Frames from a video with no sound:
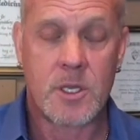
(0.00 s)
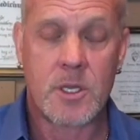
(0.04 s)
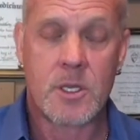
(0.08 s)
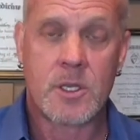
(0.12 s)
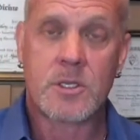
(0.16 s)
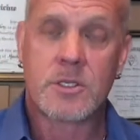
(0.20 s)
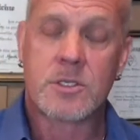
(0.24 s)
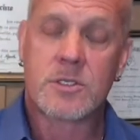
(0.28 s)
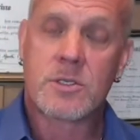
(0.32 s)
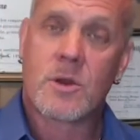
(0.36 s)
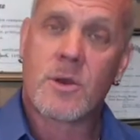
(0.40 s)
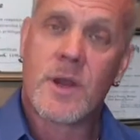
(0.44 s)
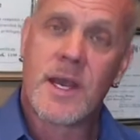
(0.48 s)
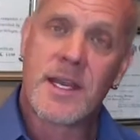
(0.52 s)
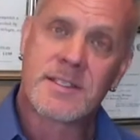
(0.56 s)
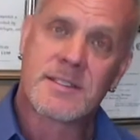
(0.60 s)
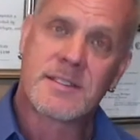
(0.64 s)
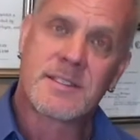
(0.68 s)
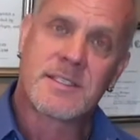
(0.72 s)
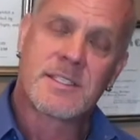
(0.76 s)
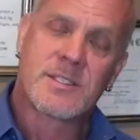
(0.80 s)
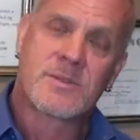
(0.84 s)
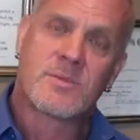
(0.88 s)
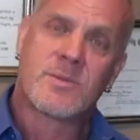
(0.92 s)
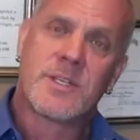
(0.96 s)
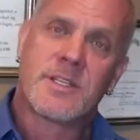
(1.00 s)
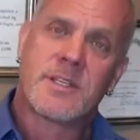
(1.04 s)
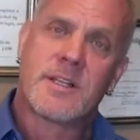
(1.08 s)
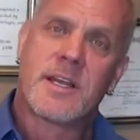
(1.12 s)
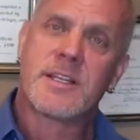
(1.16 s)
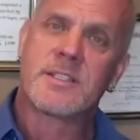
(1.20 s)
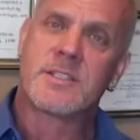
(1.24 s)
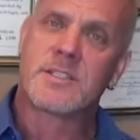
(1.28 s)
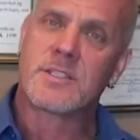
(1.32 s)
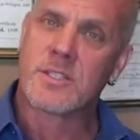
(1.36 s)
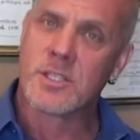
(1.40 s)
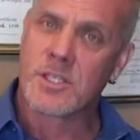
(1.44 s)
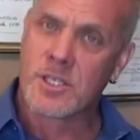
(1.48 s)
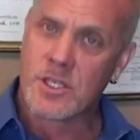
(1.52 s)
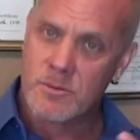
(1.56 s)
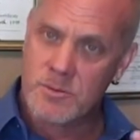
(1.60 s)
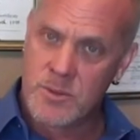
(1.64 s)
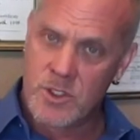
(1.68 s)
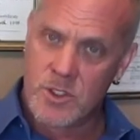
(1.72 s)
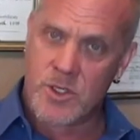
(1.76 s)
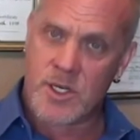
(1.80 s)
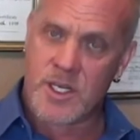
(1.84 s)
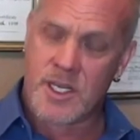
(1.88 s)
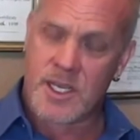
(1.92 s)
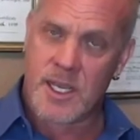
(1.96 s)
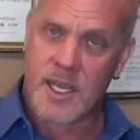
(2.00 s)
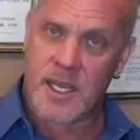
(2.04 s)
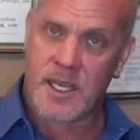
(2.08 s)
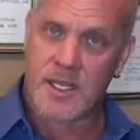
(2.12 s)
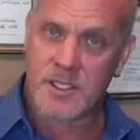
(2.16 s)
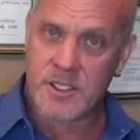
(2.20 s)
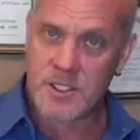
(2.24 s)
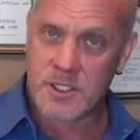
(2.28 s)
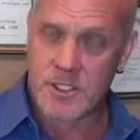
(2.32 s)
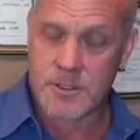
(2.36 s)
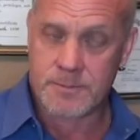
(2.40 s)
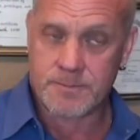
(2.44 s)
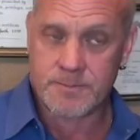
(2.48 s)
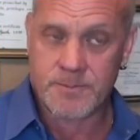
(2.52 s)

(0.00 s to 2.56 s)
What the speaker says: So as this relates to communication,